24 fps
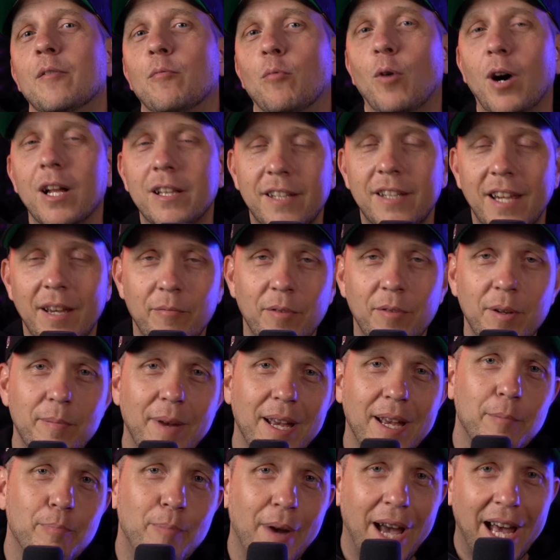What can we
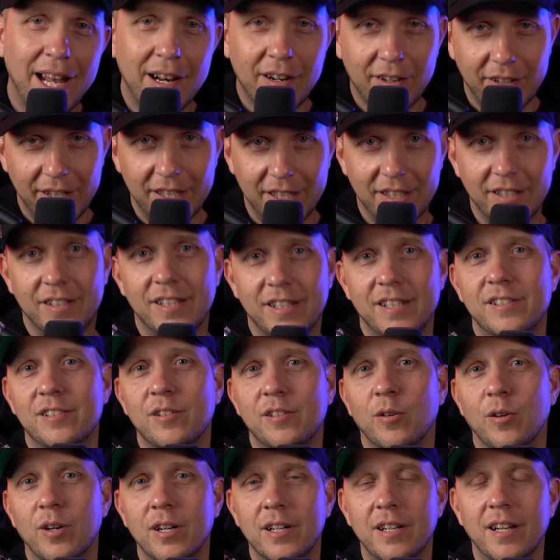make better in the
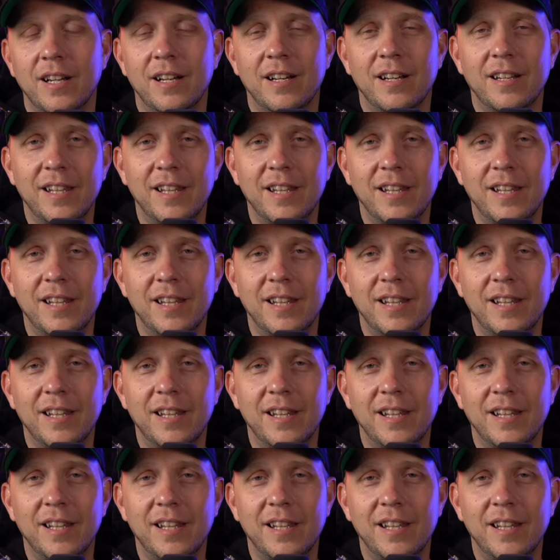Discord?